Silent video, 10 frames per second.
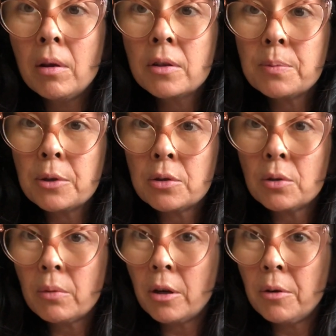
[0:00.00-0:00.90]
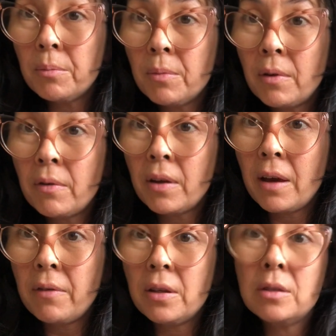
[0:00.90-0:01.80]
spiritual realm of the
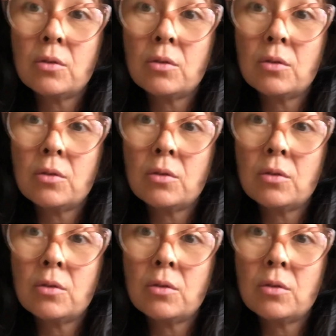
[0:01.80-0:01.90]
heavens,